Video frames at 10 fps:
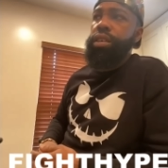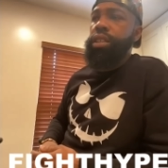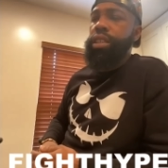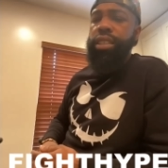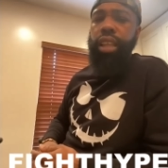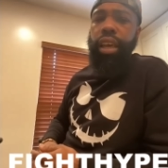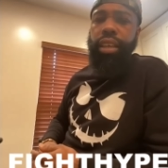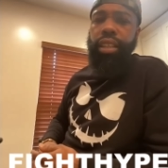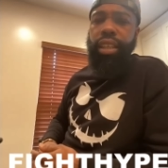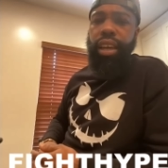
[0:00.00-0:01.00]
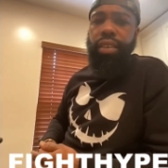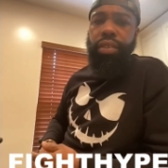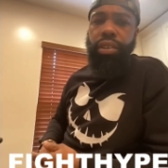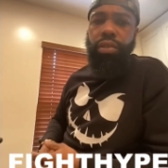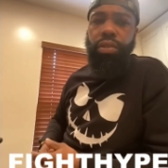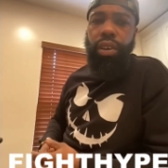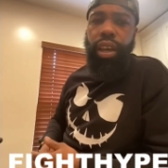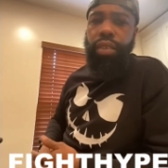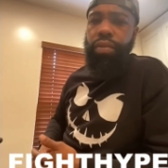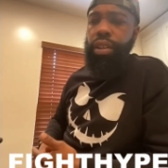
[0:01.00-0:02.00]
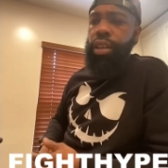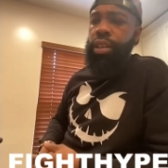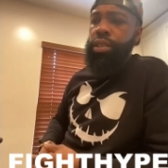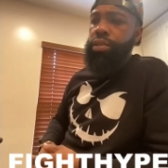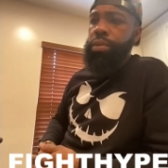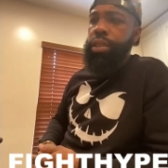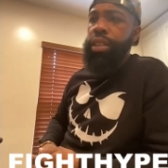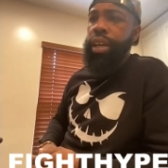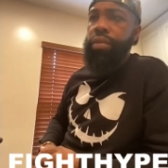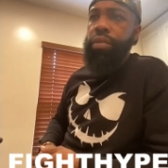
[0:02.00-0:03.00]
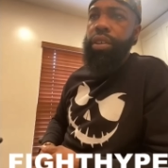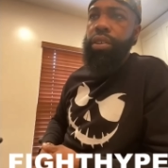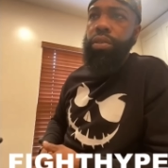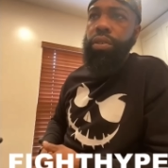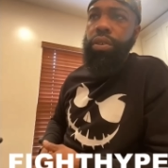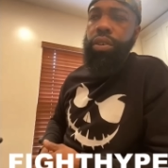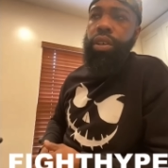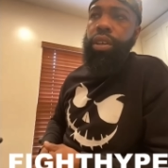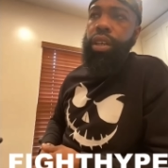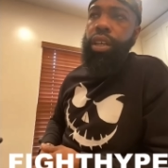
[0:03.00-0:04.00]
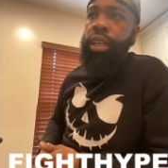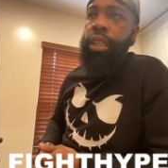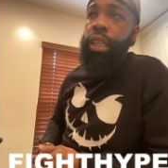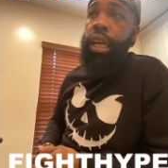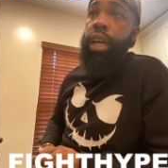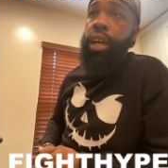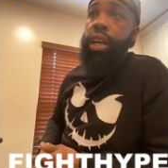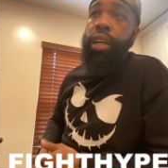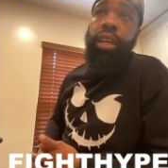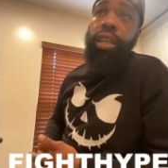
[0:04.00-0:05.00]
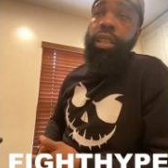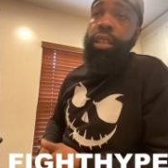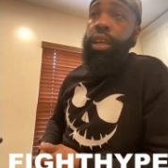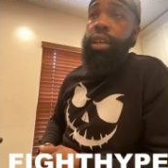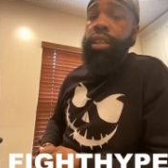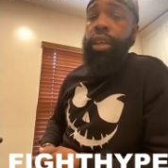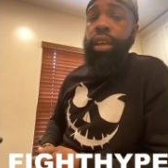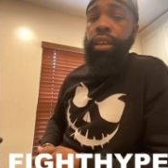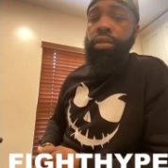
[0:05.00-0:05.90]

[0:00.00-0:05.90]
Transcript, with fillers: disliking Devin or having an issue with Devin or anything like anything like that.